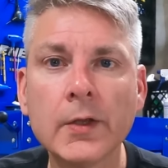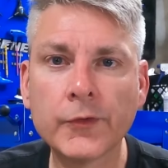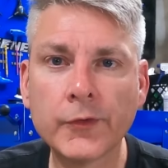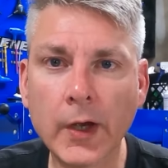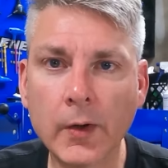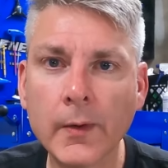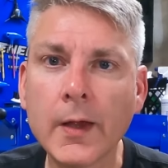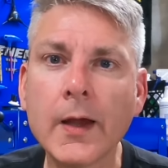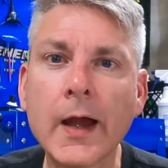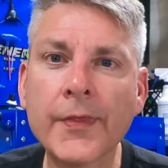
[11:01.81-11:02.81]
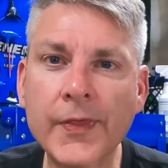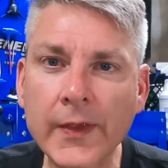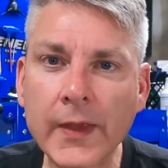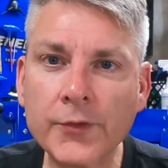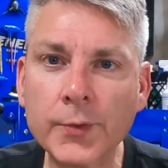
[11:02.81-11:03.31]
So I
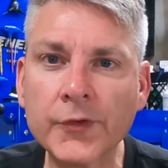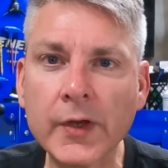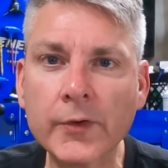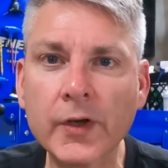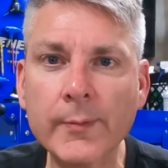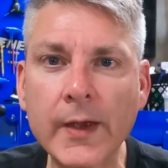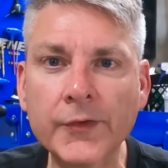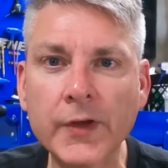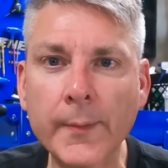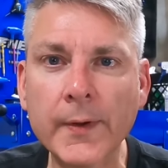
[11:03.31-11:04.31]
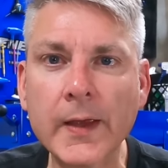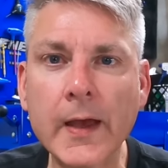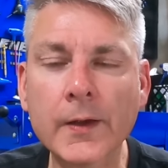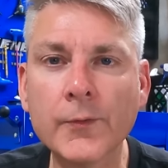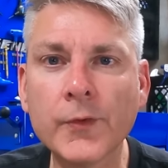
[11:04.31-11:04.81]
think that's where Synchrony messed up and
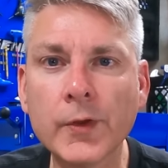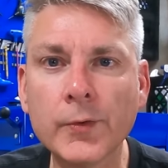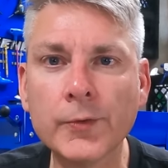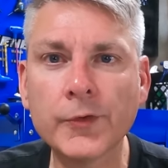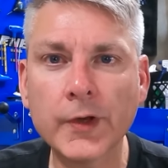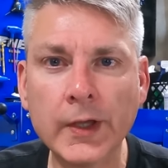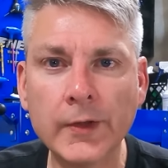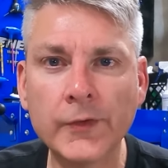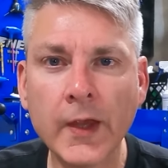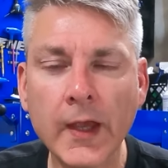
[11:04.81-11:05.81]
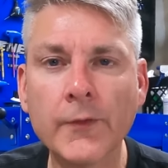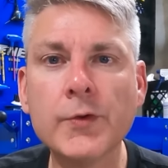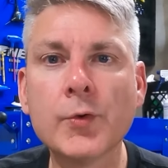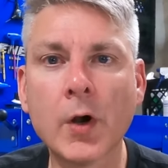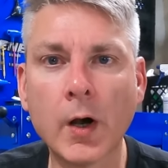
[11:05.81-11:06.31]
got confused, is if
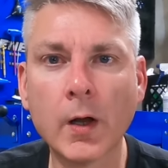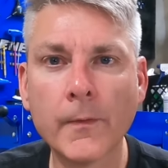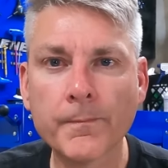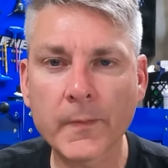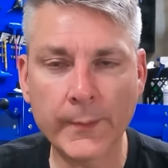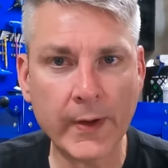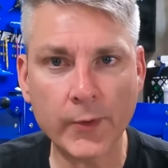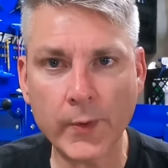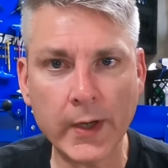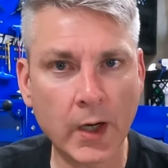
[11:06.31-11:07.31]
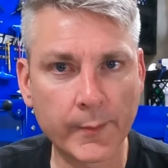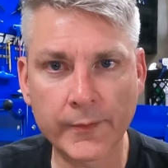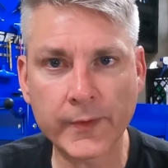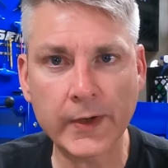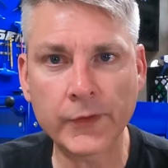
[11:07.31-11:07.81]
you call, and by the way,
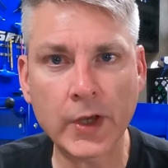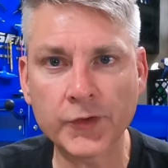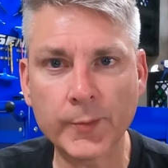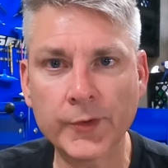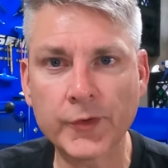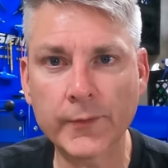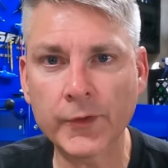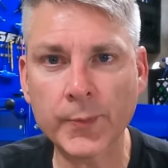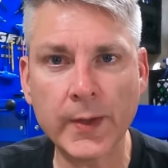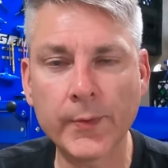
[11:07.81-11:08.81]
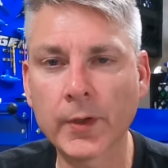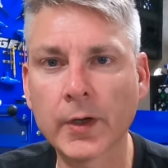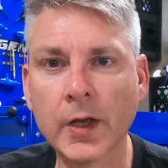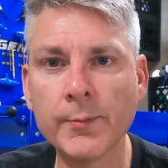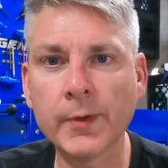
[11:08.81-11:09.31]
Harbor Freight's customer service people
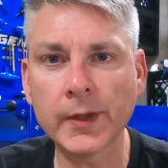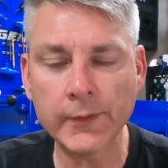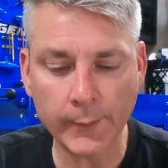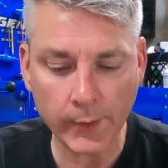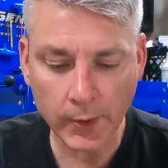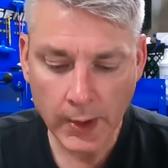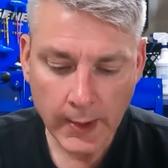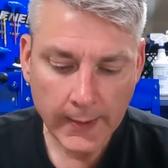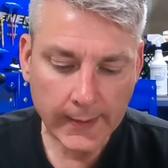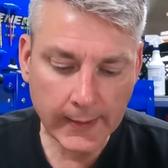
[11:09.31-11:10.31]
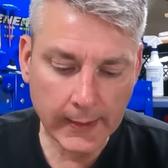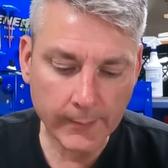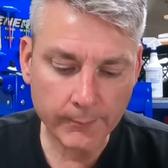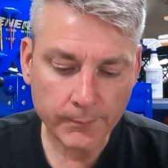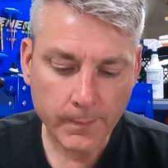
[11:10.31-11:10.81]
are unbelievable.
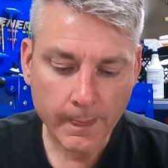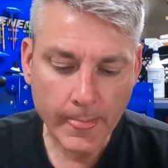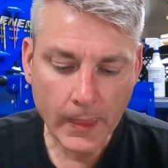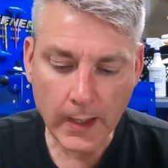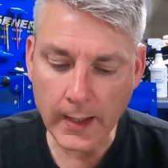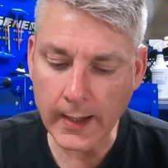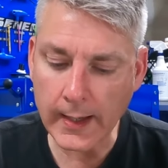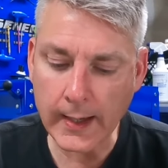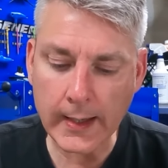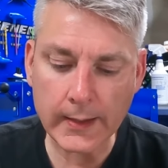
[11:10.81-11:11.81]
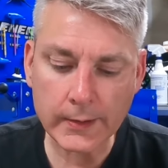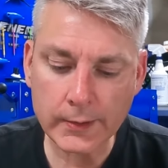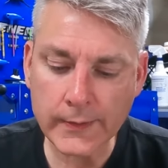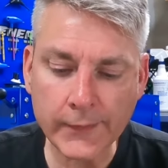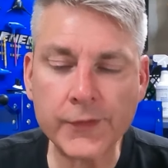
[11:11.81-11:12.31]

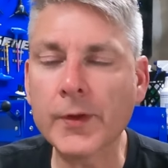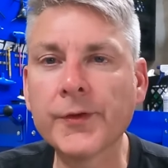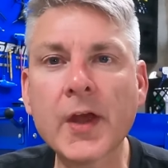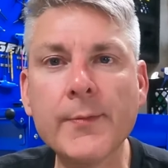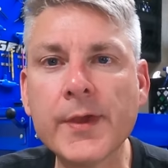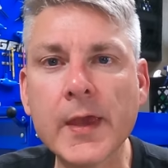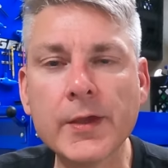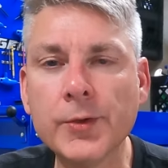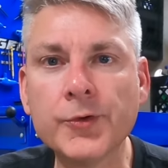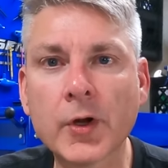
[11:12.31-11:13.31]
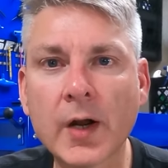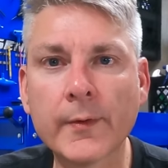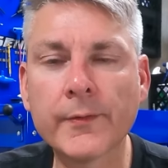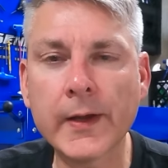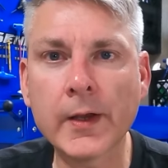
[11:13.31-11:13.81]
That's the only time you can't use your
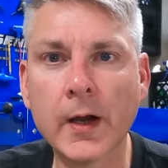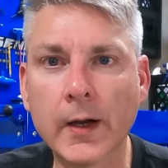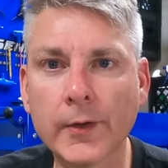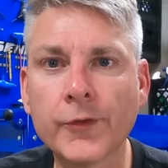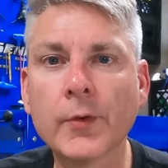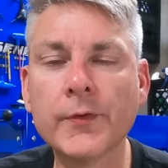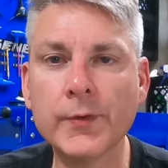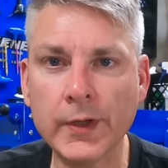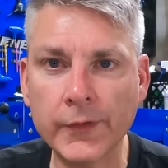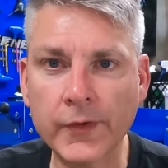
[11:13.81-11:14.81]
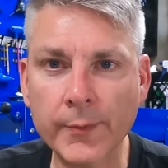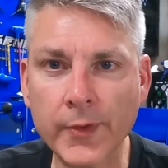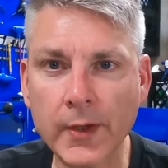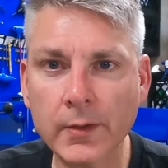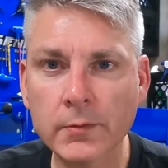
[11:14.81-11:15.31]
Harbor Freight card. So if you need
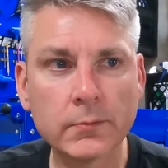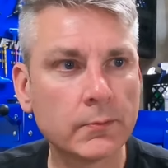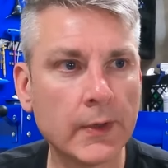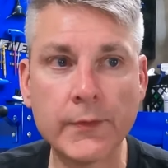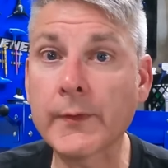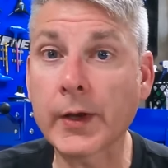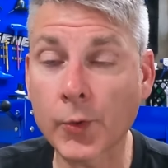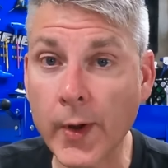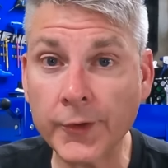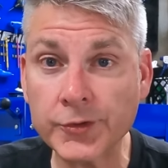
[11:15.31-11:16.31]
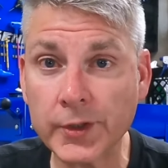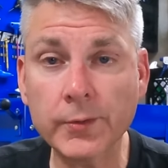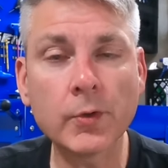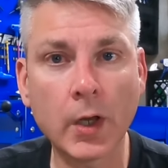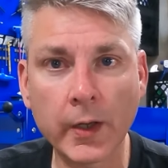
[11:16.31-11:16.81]
something, if you've got a
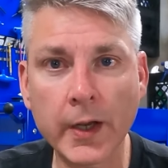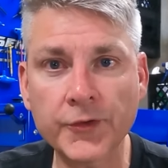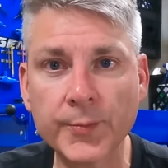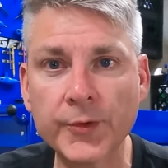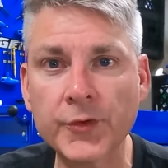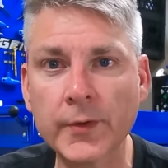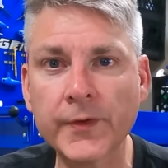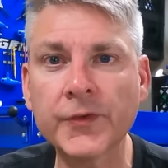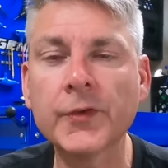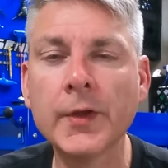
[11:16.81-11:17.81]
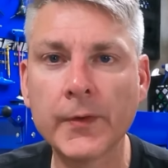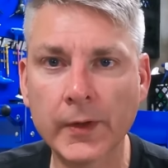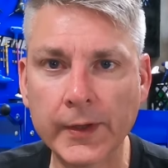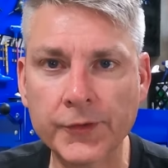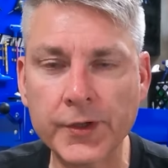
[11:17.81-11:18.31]
question, call customer service,
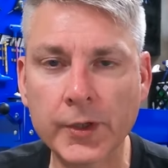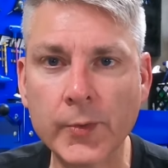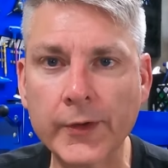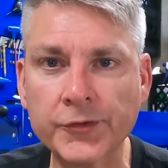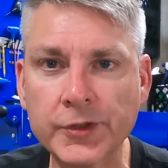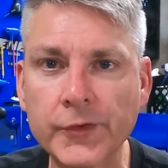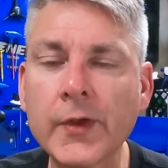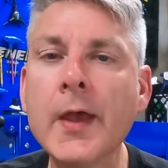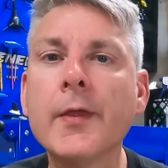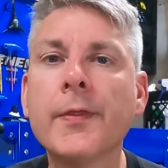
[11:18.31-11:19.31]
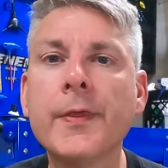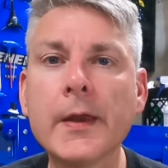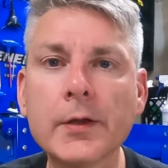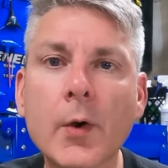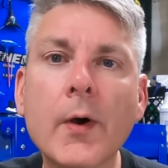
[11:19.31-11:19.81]
they'll answer your questions,
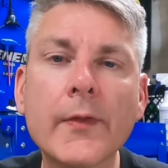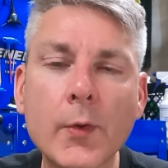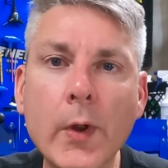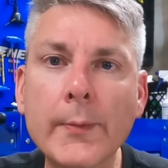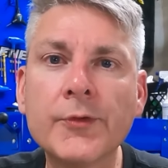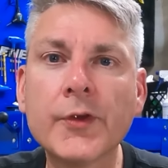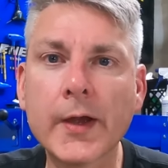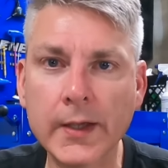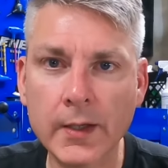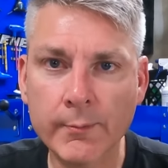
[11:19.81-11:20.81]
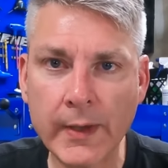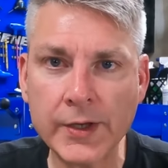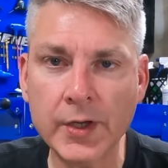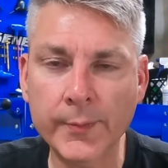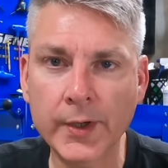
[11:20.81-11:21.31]
then go on the website,
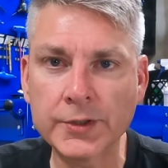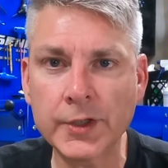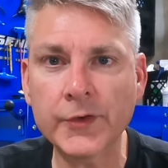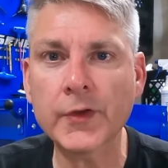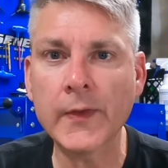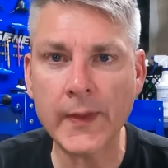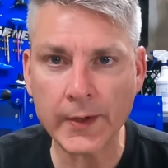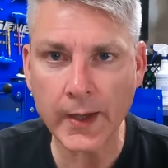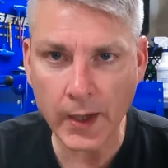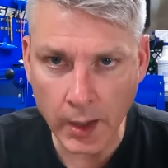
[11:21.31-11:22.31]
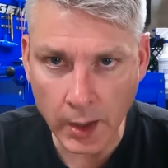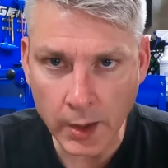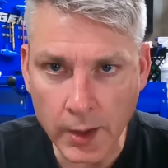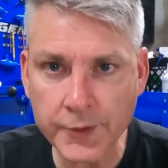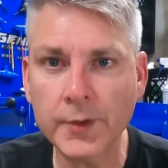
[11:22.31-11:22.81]
make your purchase, and then
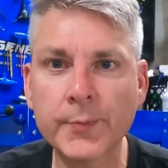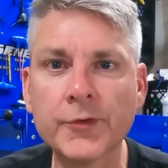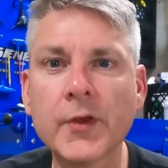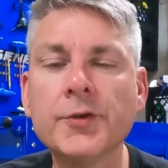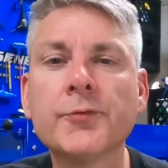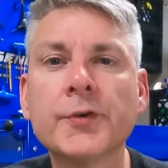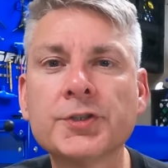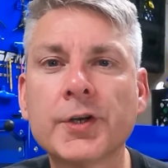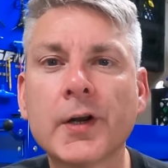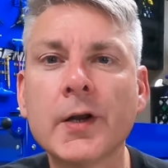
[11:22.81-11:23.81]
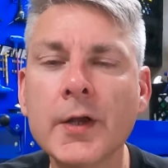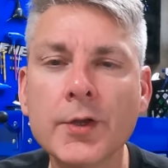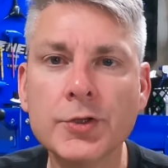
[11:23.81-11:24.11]
100% for sure